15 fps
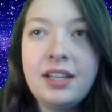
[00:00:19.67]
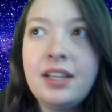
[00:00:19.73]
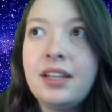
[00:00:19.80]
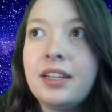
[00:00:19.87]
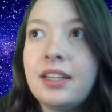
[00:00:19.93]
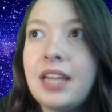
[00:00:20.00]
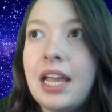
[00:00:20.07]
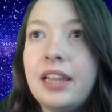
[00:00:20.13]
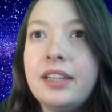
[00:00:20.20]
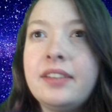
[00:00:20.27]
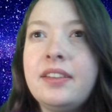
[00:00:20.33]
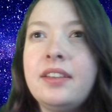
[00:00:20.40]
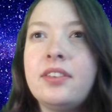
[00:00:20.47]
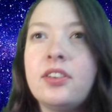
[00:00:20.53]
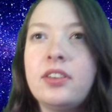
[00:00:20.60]

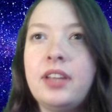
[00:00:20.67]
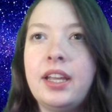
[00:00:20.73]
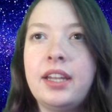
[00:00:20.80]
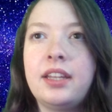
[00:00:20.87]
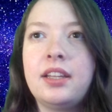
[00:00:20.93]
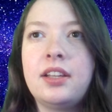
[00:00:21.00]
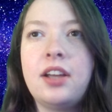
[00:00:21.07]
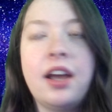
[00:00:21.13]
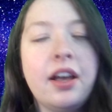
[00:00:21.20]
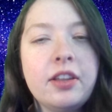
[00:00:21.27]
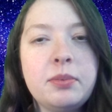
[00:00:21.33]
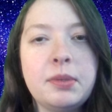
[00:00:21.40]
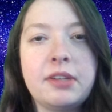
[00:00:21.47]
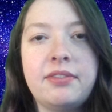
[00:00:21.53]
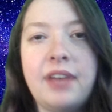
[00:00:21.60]
Galaxies are like
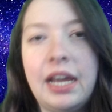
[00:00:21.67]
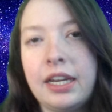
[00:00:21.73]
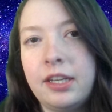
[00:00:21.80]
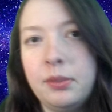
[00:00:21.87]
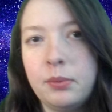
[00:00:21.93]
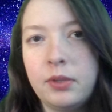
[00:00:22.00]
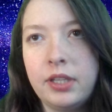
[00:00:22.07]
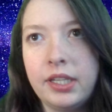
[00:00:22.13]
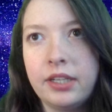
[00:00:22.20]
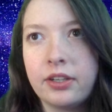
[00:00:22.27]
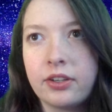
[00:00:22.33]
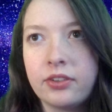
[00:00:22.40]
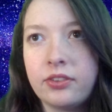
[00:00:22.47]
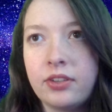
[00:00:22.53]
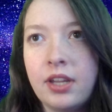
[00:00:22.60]
cosmic vacuum
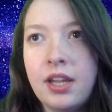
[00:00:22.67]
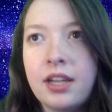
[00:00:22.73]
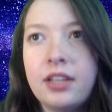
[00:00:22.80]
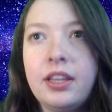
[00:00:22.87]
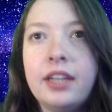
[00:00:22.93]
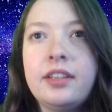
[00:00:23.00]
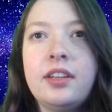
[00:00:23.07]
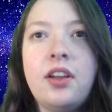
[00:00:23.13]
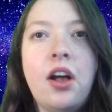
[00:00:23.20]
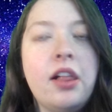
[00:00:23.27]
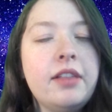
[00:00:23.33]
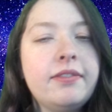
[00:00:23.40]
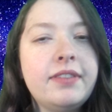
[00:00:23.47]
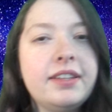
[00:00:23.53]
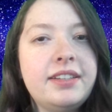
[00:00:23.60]
cleaners, collecting
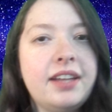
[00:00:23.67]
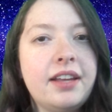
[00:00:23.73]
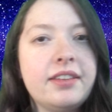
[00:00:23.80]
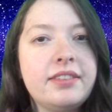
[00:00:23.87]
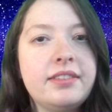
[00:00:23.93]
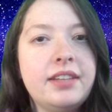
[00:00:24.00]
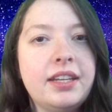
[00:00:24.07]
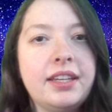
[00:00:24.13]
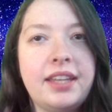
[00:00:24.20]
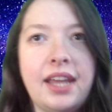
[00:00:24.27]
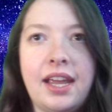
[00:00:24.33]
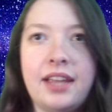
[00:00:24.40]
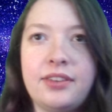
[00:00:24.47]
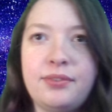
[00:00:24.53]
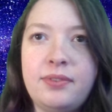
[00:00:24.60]
all of the dust and
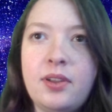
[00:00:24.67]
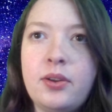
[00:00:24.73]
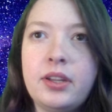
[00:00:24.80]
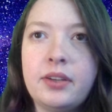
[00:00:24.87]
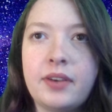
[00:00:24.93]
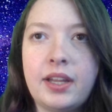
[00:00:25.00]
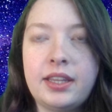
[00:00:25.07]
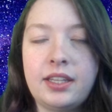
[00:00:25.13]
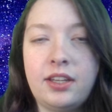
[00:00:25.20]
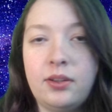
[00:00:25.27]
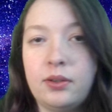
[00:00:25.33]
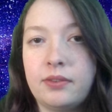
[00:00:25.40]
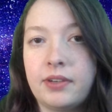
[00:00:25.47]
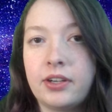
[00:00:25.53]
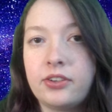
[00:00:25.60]
gas floating around the
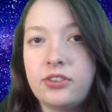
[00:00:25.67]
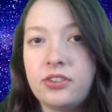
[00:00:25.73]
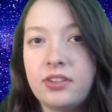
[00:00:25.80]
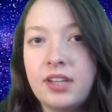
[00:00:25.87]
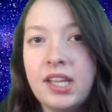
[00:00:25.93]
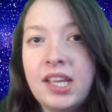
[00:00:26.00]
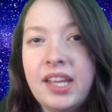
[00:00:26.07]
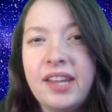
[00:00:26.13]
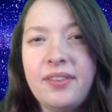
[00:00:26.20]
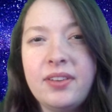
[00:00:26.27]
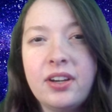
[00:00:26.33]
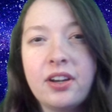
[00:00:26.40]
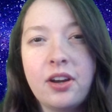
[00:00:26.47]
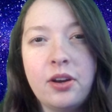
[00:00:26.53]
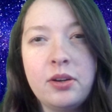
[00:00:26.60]
universe. Even
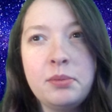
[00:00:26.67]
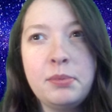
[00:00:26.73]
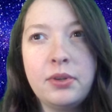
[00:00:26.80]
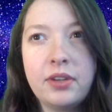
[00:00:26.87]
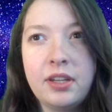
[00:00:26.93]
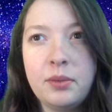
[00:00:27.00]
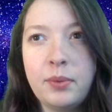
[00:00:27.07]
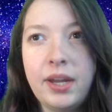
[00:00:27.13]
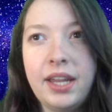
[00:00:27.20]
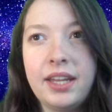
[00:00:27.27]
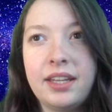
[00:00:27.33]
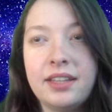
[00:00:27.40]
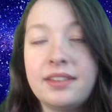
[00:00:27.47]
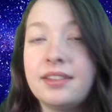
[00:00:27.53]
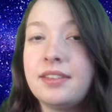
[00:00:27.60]
our own Milky Way
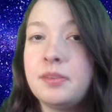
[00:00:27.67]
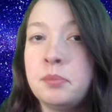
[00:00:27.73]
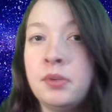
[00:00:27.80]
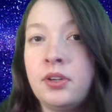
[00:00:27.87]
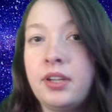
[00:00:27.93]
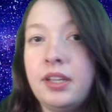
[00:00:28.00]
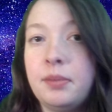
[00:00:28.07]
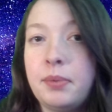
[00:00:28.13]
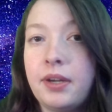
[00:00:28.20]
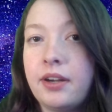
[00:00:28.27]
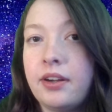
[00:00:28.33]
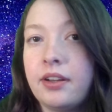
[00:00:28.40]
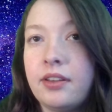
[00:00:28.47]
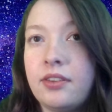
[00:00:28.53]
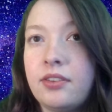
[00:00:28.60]
gets its milky
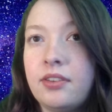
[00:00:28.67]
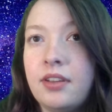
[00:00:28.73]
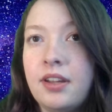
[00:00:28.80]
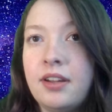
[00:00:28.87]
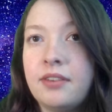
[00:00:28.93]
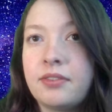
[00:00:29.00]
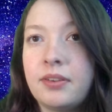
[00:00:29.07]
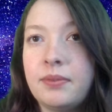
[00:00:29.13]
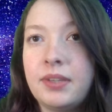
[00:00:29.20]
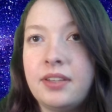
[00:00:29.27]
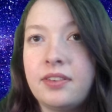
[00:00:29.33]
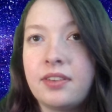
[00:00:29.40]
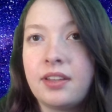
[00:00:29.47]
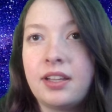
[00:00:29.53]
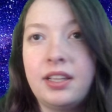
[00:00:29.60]
appearance from
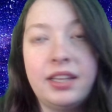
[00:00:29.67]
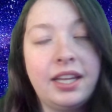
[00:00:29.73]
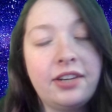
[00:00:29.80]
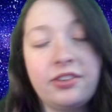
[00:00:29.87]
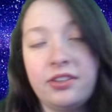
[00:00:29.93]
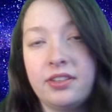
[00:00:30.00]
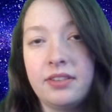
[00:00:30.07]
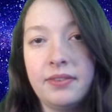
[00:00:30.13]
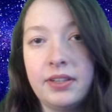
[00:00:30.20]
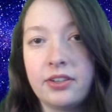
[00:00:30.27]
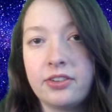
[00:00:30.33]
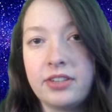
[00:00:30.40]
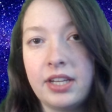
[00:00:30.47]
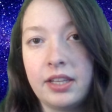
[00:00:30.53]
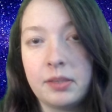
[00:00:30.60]
these collections of
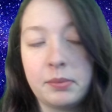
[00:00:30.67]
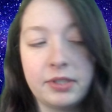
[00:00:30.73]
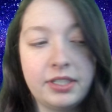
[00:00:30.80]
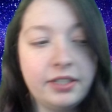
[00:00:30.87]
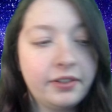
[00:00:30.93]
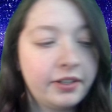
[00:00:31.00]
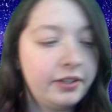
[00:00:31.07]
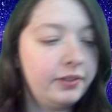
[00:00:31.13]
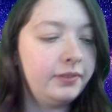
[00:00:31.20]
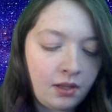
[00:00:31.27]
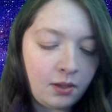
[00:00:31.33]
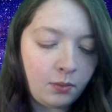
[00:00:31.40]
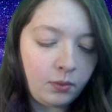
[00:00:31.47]
interstellar material.